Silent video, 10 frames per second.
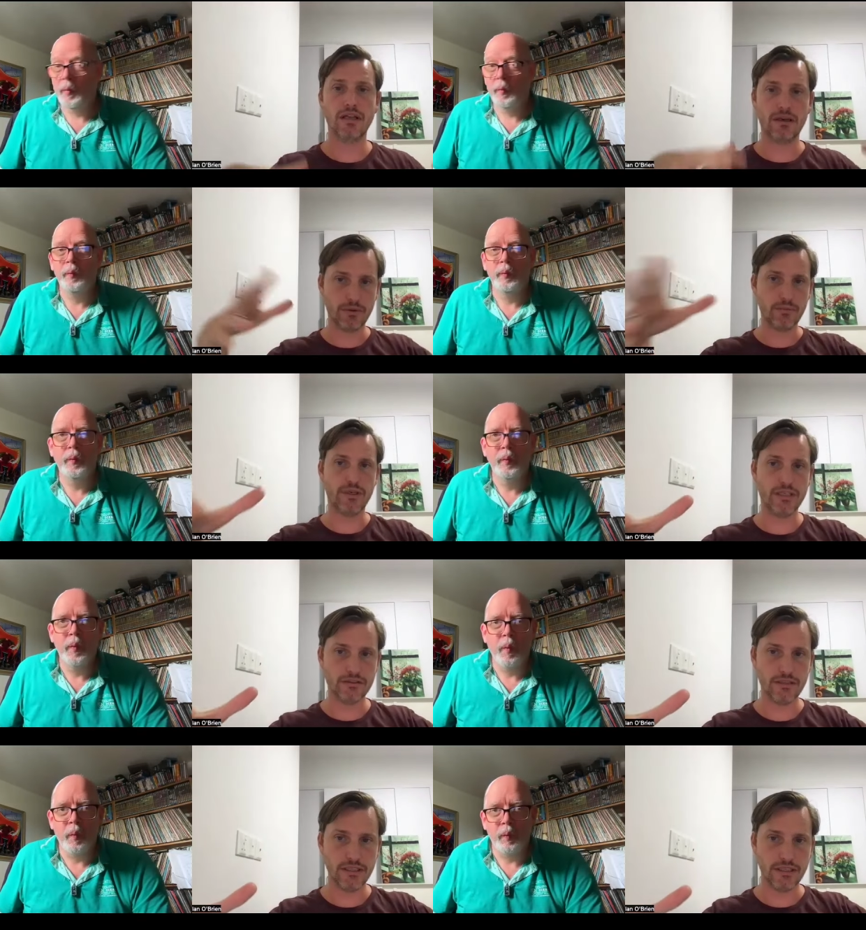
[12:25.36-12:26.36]
Speaker 1: and we went
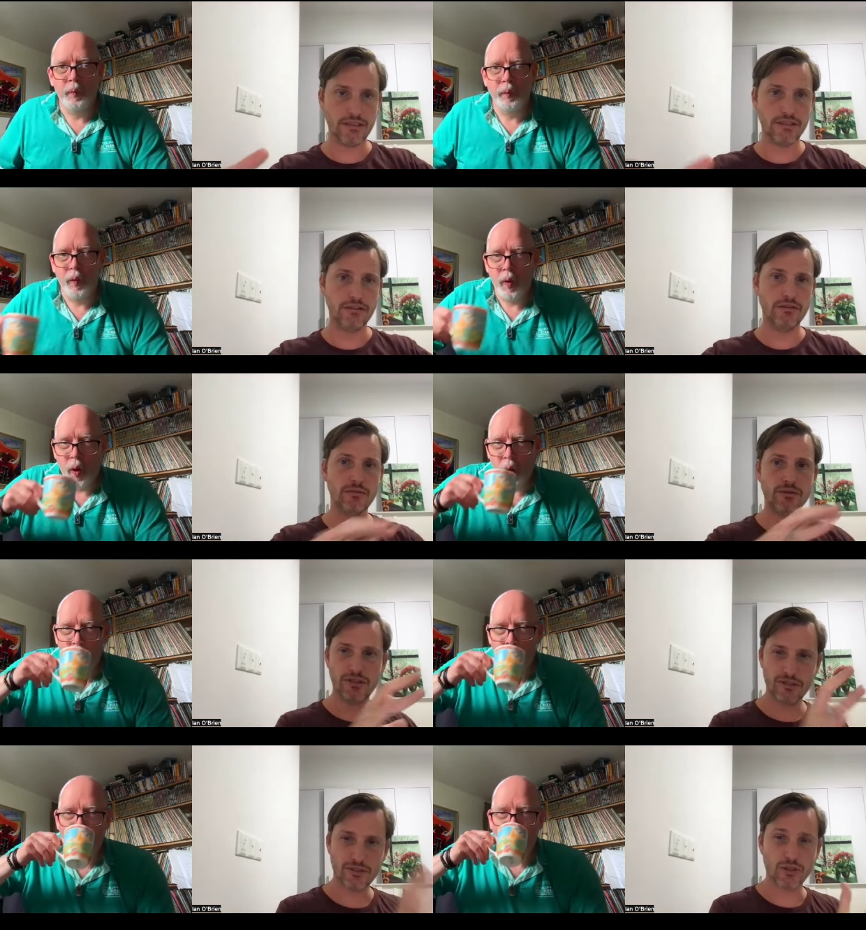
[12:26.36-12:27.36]
into yellow. We
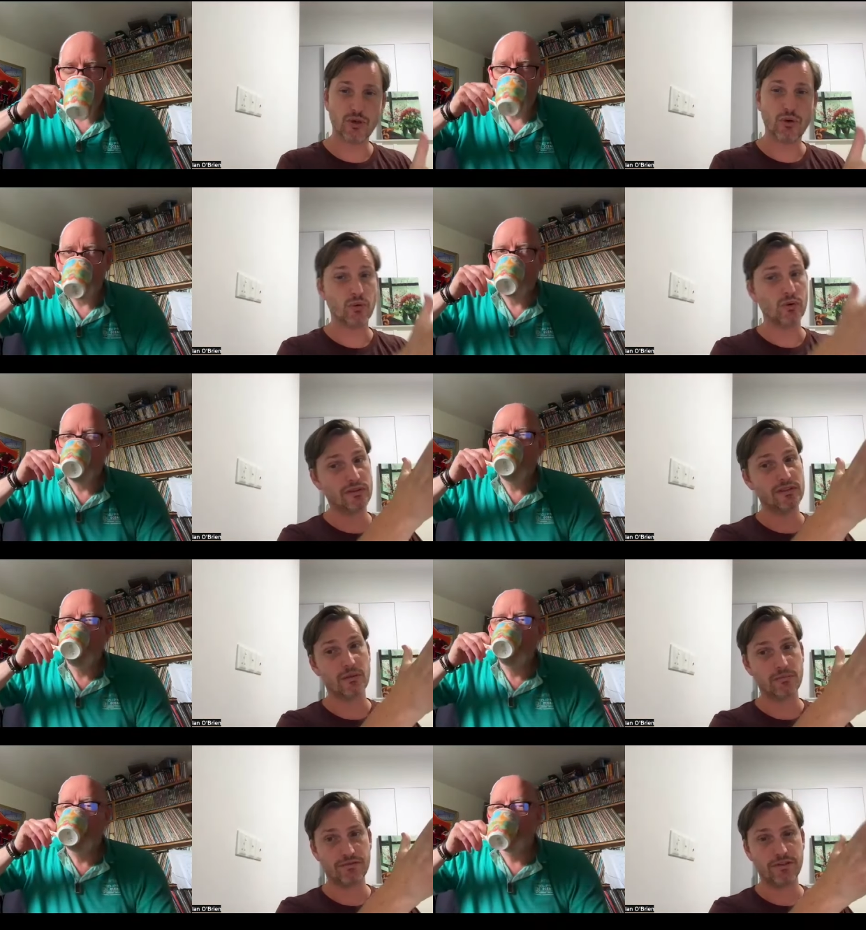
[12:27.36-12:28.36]
took your chords
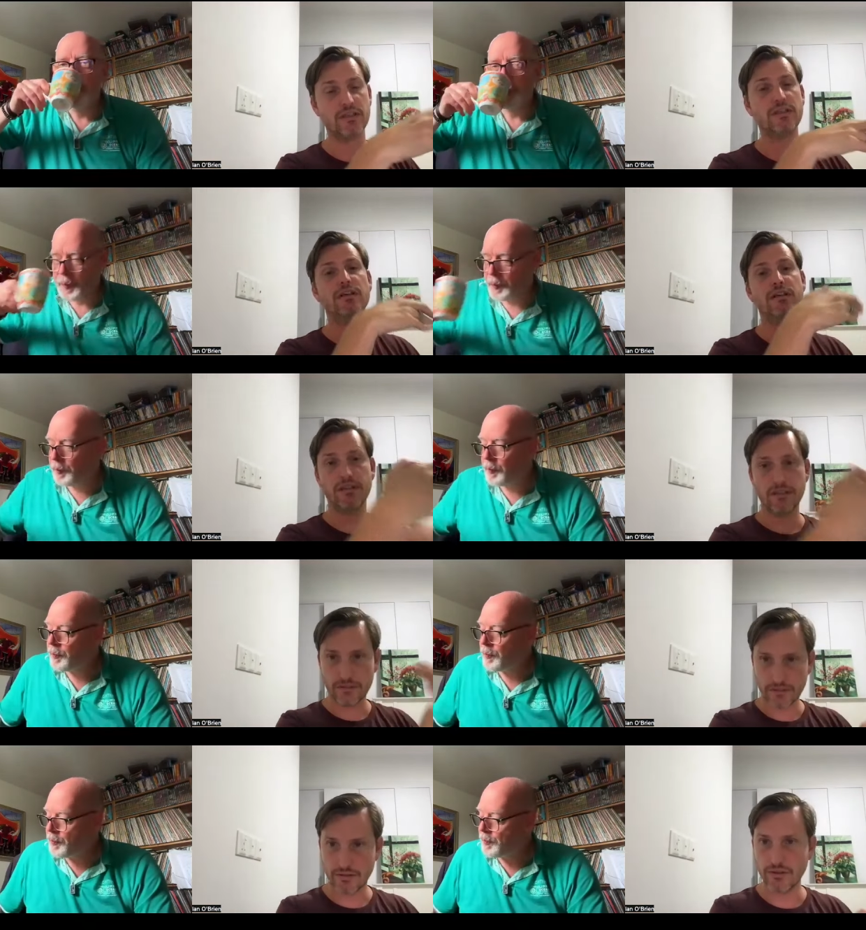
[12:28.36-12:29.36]
up further
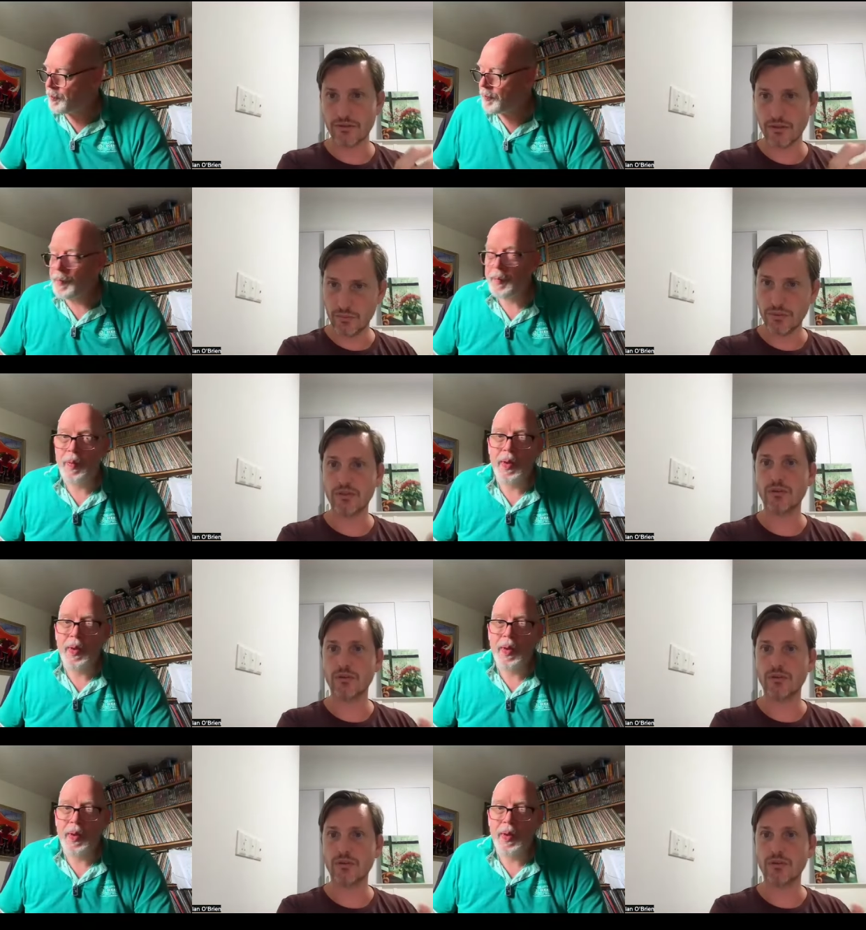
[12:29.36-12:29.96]
into those open